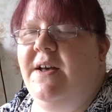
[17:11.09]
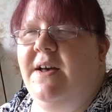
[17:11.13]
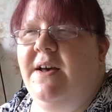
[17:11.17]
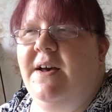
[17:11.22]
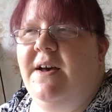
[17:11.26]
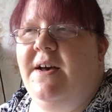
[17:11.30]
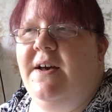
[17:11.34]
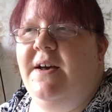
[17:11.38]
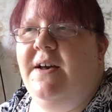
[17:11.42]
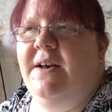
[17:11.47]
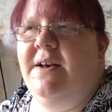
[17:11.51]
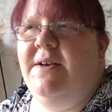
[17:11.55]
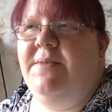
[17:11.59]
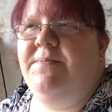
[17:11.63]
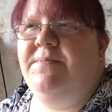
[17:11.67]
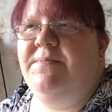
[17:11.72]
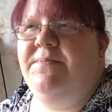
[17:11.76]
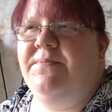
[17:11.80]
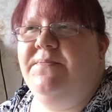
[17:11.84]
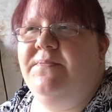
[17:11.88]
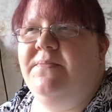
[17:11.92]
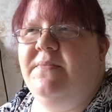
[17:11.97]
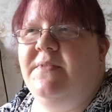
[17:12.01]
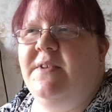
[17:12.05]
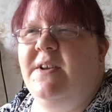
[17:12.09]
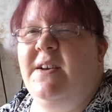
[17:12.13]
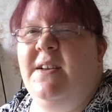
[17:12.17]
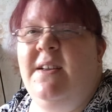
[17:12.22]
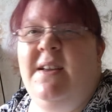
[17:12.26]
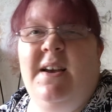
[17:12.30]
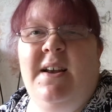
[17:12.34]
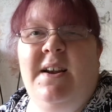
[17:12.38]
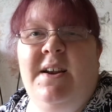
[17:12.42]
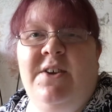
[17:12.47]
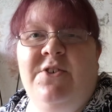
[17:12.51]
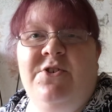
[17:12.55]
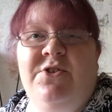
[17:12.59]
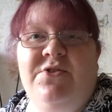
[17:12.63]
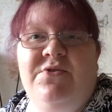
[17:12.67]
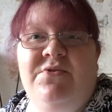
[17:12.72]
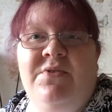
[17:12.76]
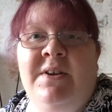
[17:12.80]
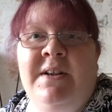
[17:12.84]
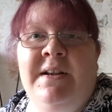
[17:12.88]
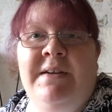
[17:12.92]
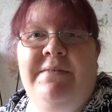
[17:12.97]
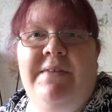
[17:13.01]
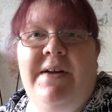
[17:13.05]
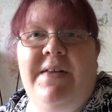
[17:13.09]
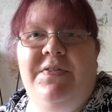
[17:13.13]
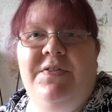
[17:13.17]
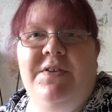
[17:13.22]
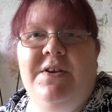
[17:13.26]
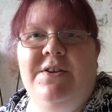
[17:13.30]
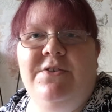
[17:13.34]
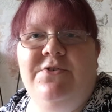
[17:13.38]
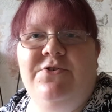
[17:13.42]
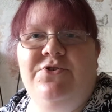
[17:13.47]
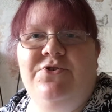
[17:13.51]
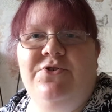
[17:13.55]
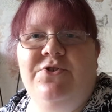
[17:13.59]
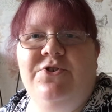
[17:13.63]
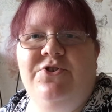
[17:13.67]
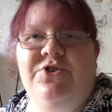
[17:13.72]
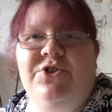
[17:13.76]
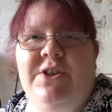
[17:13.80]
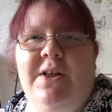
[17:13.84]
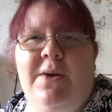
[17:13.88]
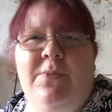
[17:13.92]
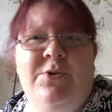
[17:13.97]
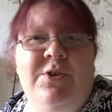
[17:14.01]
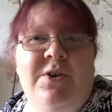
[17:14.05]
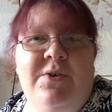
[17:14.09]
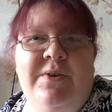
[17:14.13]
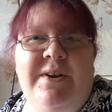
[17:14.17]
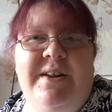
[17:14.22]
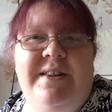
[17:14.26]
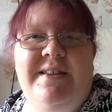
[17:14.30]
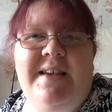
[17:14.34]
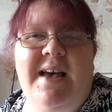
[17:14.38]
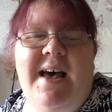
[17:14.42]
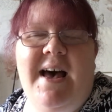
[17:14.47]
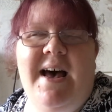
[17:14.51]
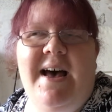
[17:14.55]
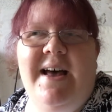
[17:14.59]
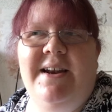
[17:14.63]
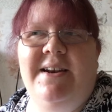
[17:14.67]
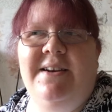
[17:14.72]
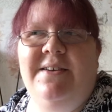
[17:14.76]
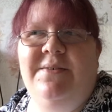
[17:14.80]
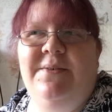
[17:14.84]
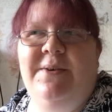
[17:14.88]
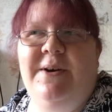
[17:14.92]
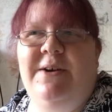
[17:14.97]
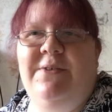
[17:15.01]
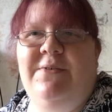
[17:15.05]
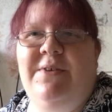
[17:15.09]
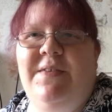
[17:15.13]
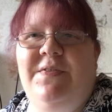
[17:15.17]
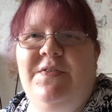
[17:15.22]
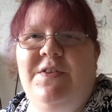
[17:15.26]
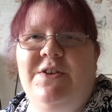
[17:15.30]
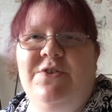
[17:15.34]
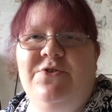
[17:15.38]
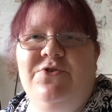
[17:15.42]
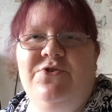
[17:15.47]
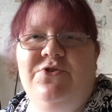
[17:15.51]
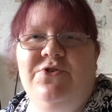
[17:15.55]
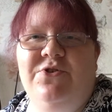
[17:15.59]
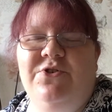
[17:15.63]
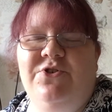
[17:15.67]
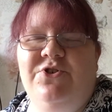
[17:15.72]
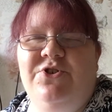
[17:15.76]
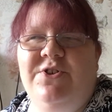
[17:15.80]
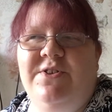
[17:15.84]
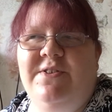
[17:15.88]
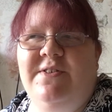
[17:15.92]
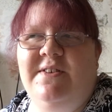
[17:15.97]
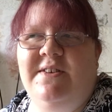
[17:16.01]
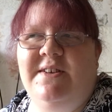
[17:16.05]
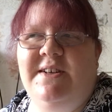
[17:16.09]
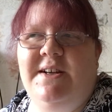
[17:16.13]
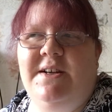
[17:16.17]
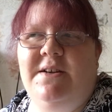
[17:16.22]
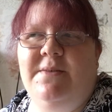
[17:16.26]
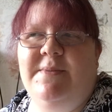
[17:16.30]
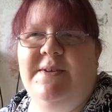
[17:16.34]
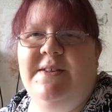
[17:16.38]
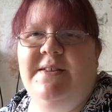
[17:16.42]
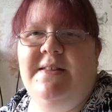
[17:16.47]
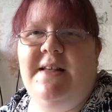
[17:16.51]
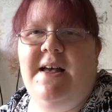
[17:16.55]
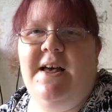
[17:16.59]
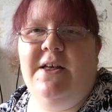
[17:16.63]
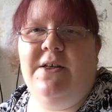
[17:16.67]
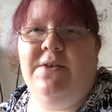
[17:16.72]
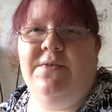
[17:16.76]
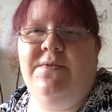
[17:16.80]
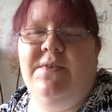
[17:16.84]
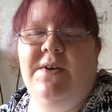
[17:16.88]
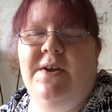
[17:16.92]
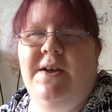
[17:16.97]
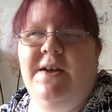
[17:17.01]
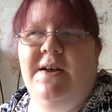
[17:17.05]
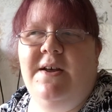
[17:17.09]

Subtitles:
Yeah, and I just really read the instructions. I was only 10. I read the instructions and did it myself.